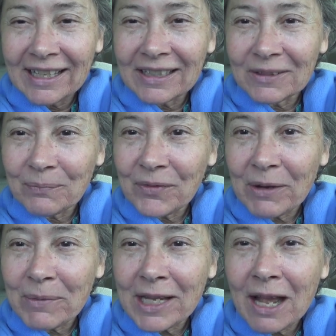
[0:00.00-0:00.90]
Um,
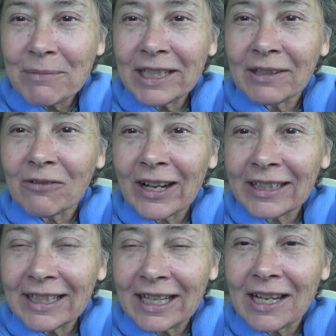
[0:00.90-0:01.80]
they're becoming
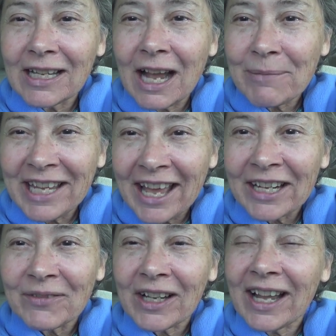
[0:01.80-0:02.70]
finally coming
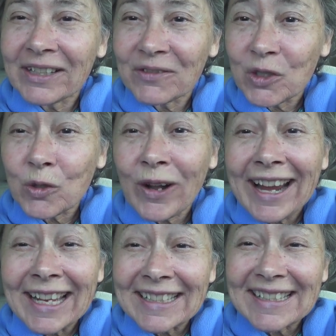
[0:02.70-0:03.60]
out of a kind of
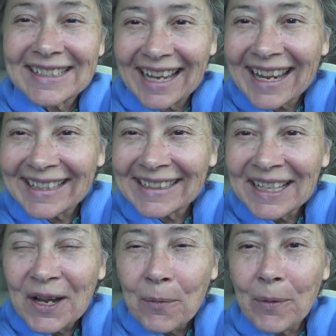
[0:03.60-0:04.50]
trance state
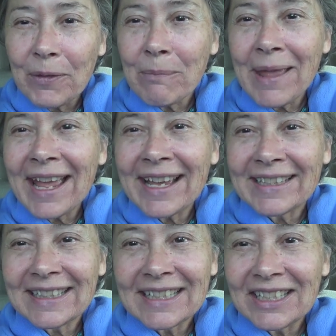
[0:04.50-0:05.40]
where the
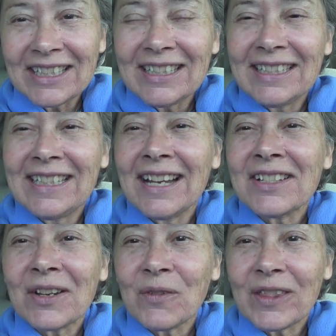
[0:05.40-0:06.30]
man
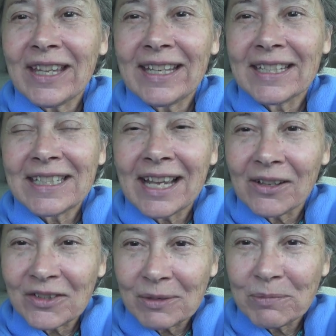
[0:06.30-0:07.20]
does everything and
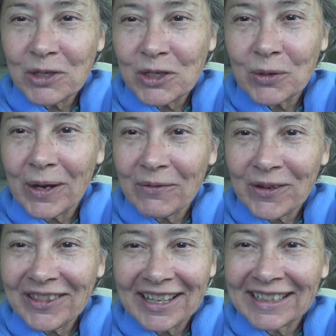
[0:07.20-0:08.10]
tells them to do
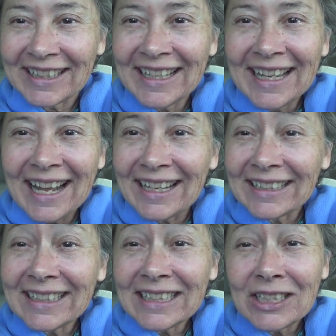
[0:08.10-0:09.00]
everything. Uh,
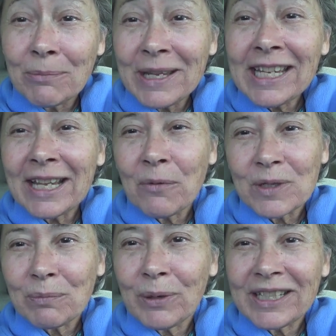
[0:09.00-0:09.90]
to me, it
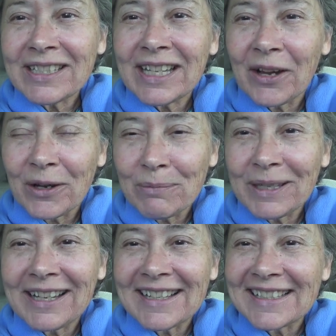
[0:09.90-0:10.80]
was pretty scary
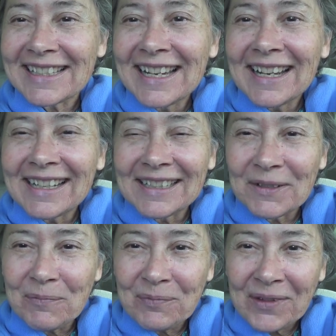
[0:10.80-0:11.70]
because
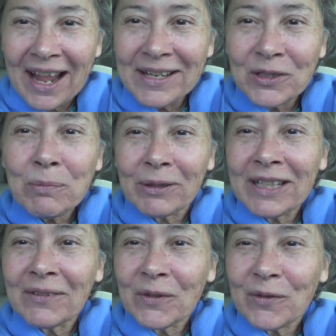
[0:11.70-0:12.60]
um, I do
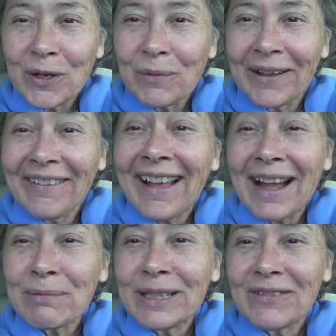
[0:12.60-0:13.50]
believe in free will.
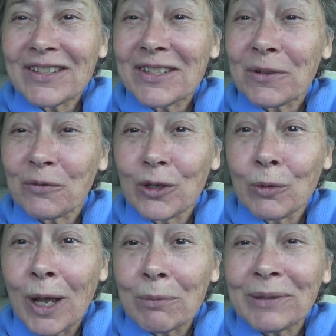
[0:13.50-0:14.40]
I believe this is a free
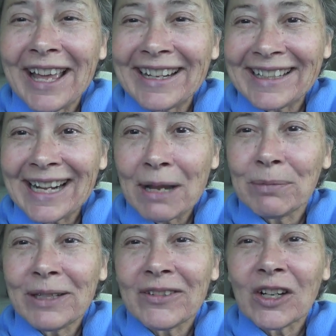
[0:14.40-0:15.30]
will planet, and I
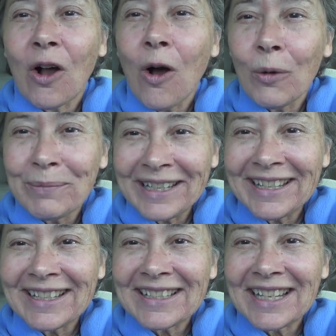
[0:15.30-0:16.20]
believe that all
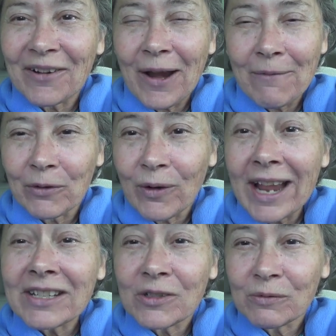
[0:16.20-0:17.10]
beings here have the
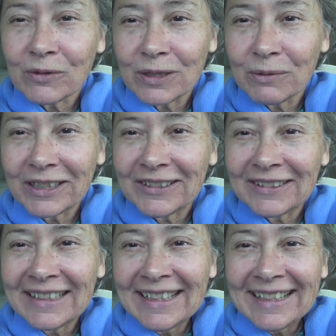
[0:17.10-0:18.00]
right to free will.
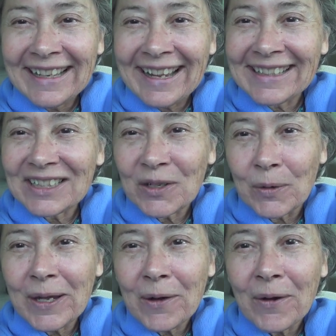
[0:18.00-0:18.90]
And so
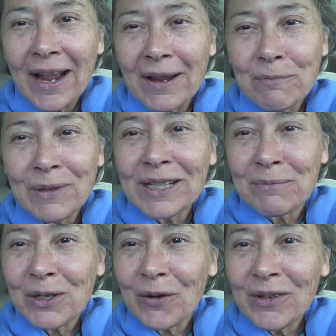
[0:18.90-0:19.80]
here I have been
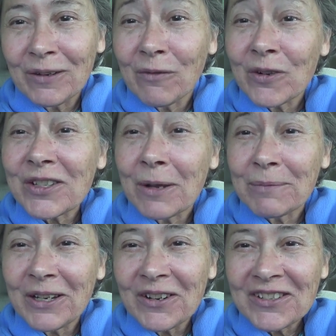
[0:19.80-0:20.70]
observing for some
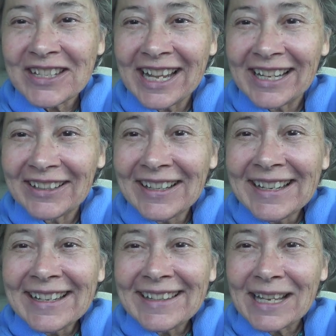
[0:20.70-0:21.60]
years now
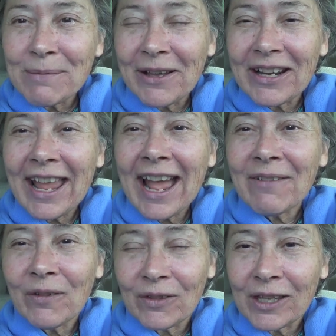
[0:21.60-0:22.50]
that about
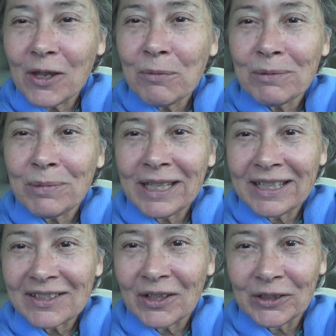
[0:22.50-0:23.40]
half of the human
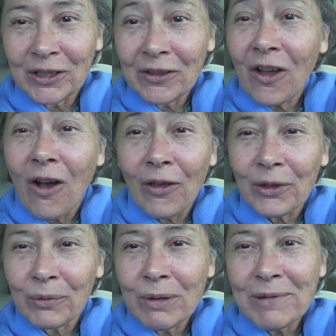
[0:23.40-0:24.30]
beings on Earth, all
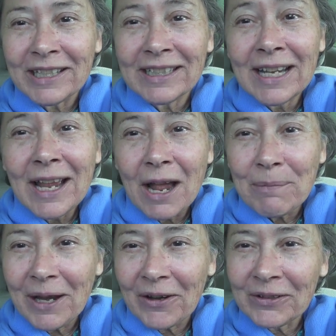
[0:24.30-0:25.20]
the women,
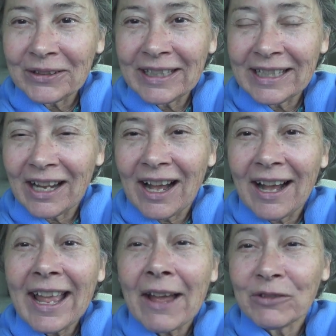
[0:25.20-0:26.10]
apparently
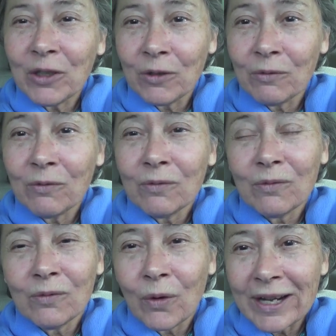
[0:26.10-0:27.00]
uh, have no
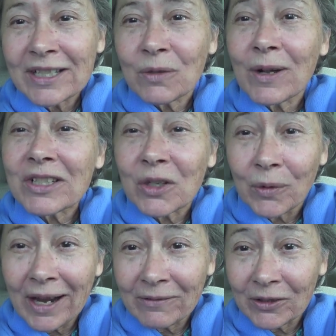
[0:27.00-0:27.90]
voice
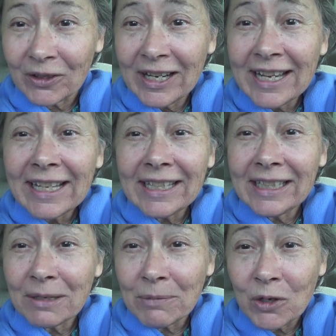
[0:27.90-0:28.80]
whatsoever in
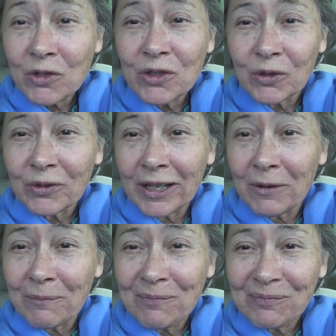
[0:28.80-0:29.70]
the emotional realm.